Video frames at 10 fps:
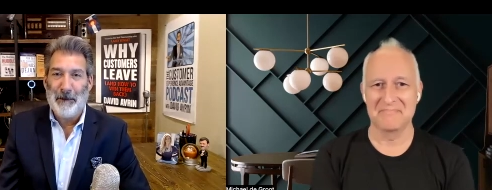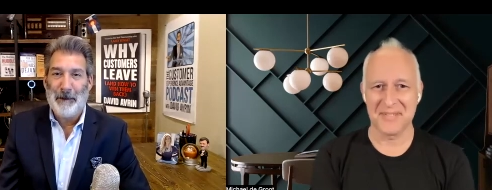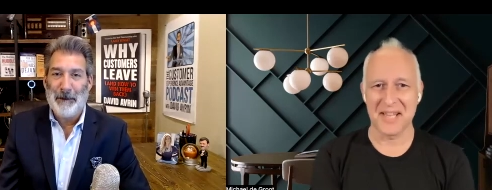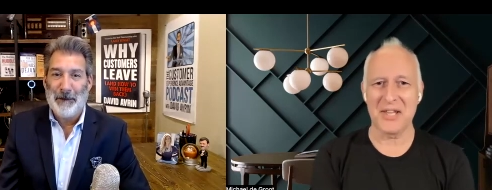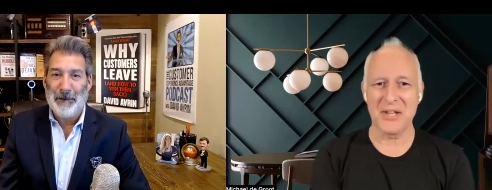
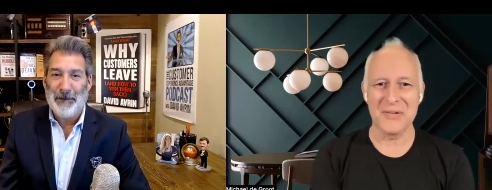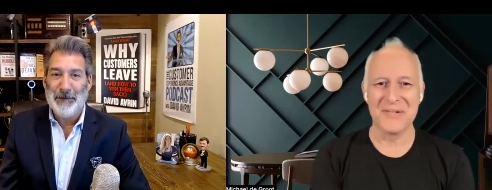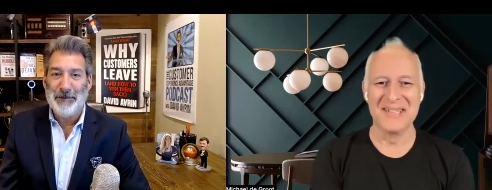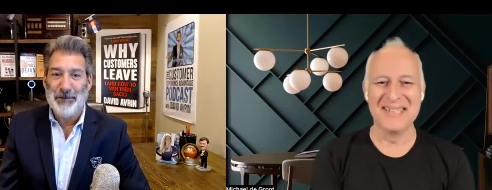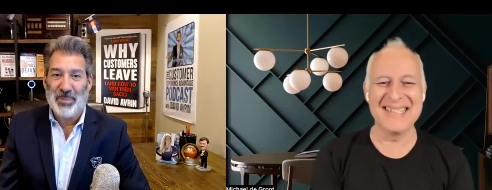Speaker 1: Thank you.
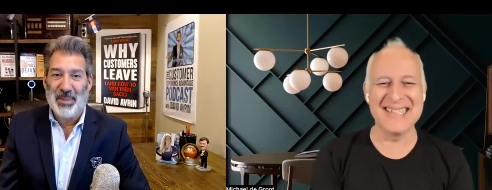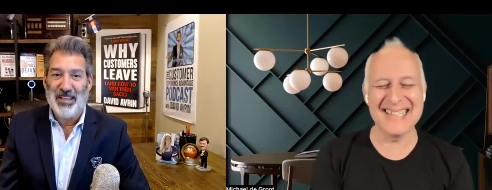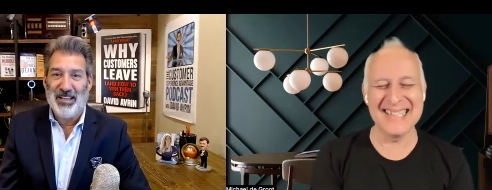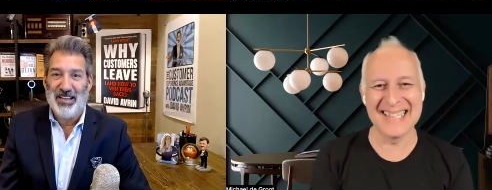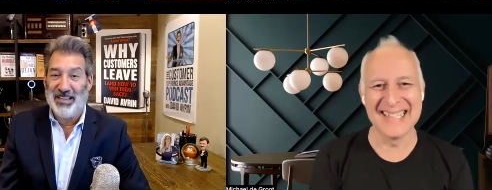
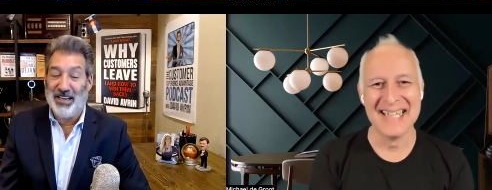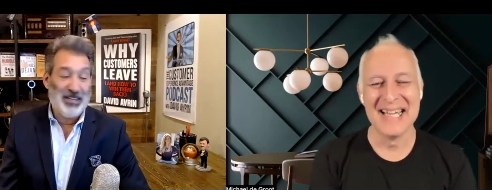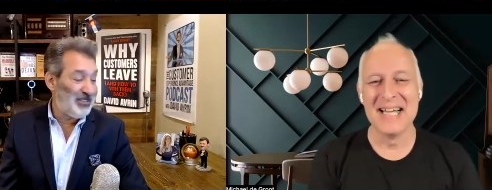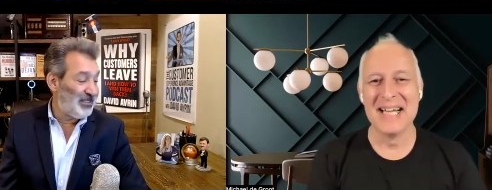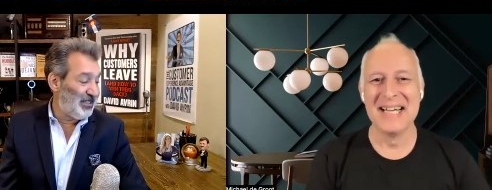
Speaker 2: I got it
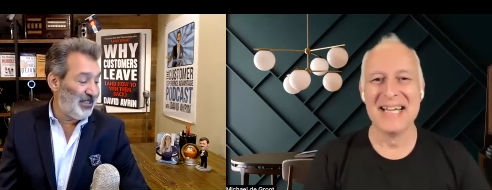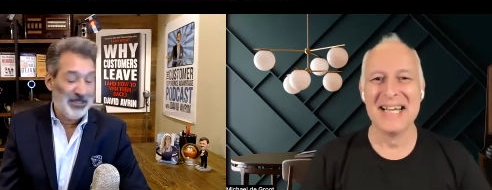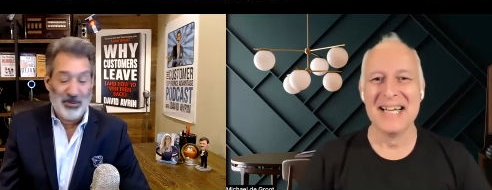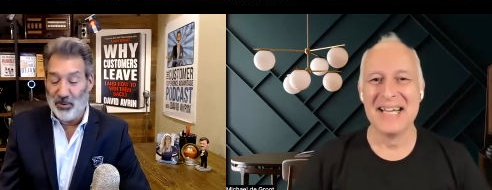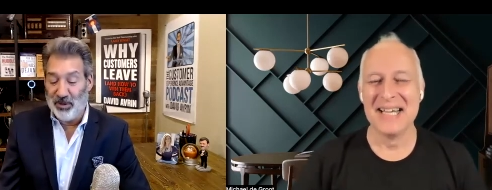because
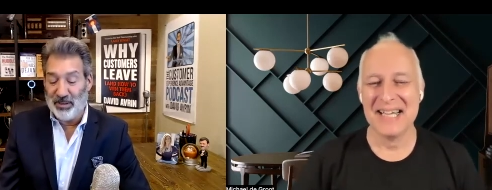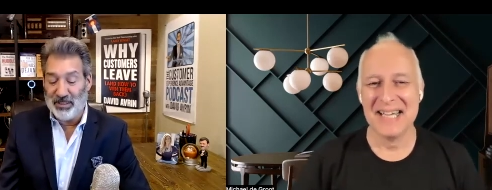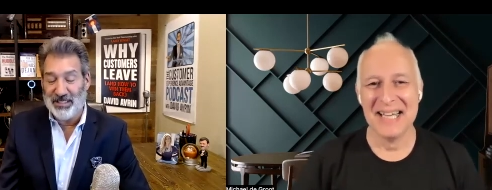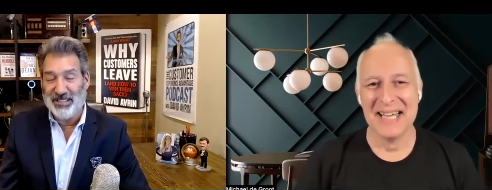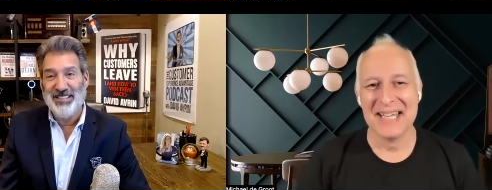it
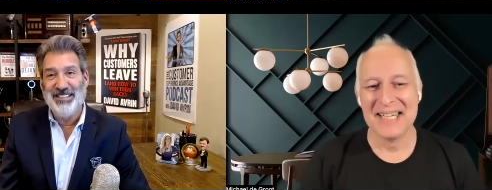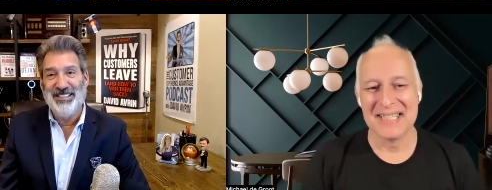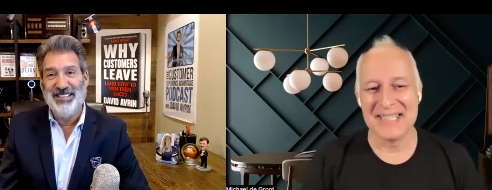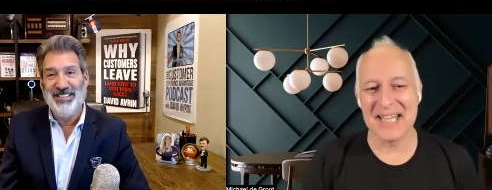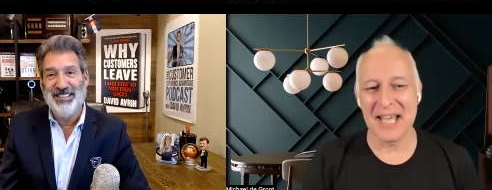works.
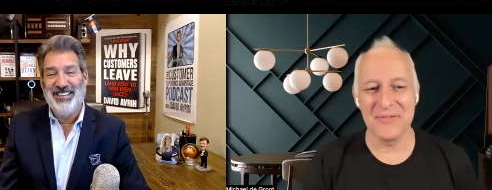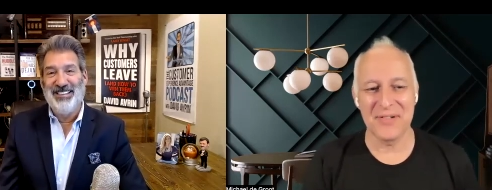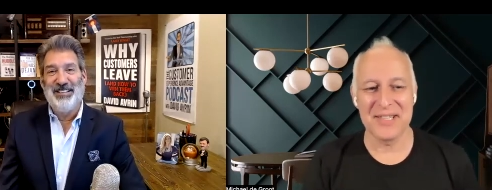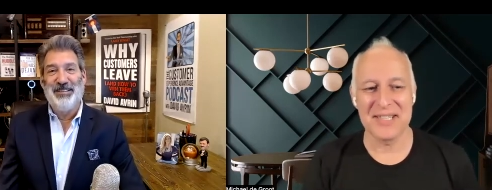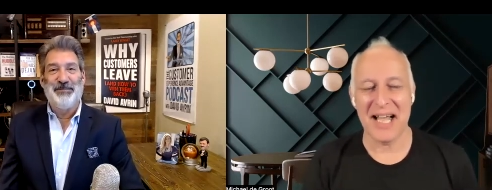
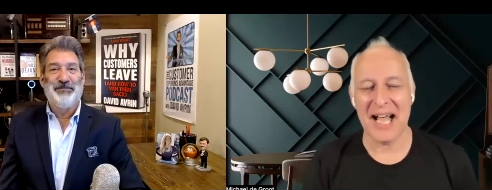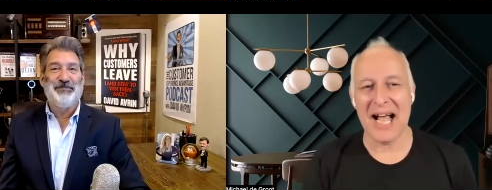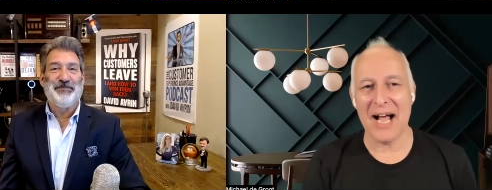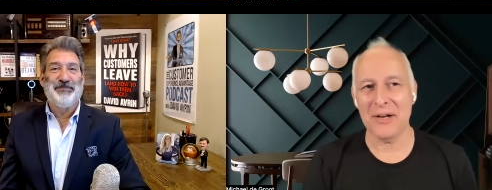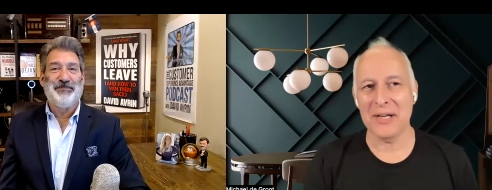
Speaker 1: David,
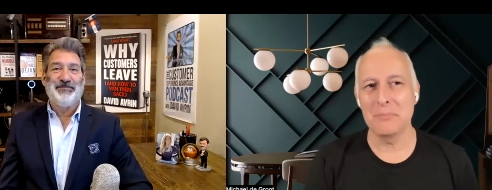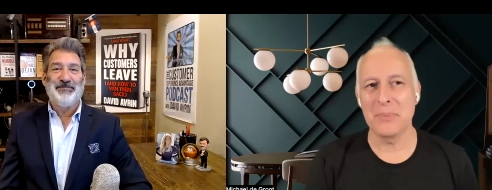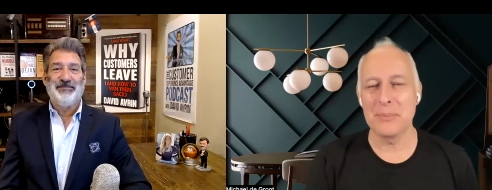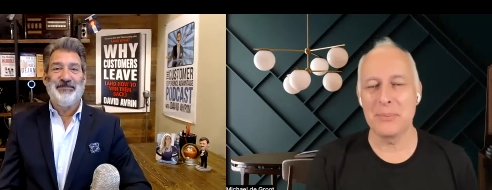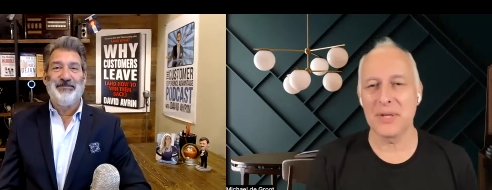how can
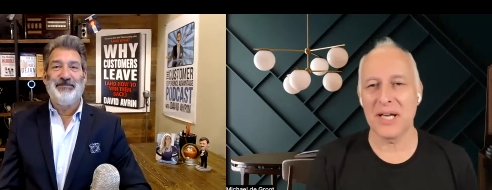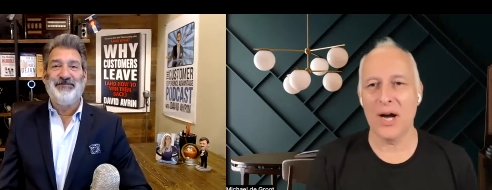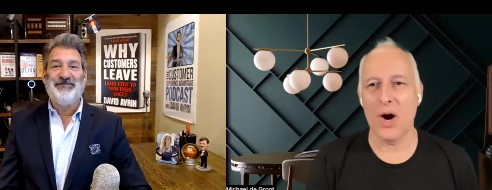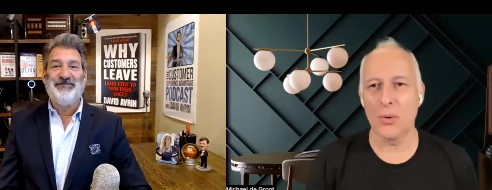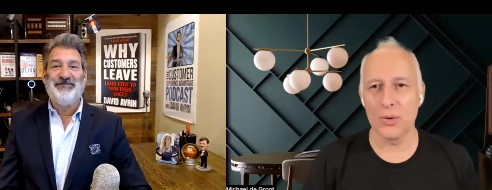people get
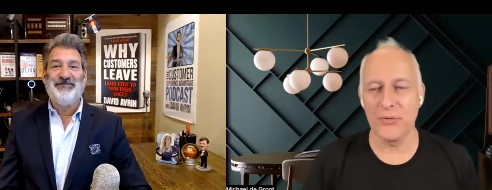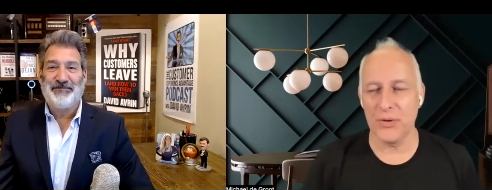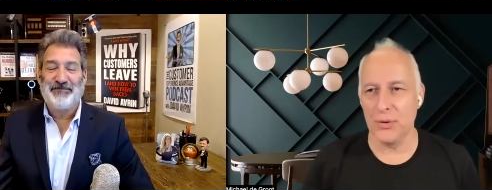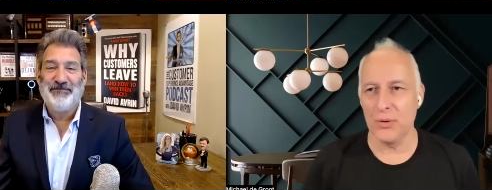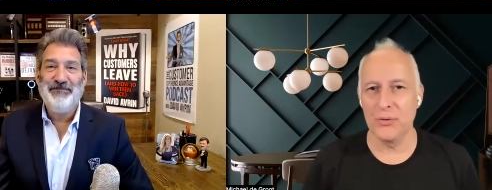a hold of
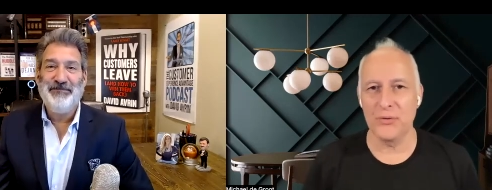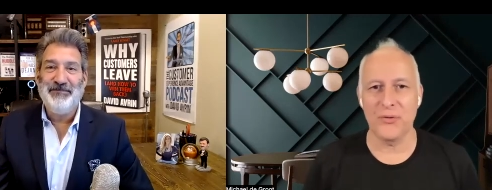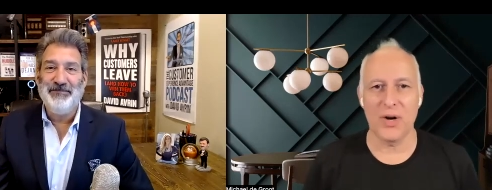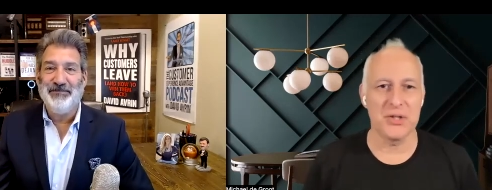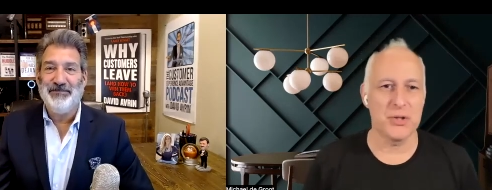you,
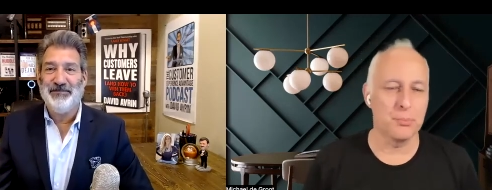find your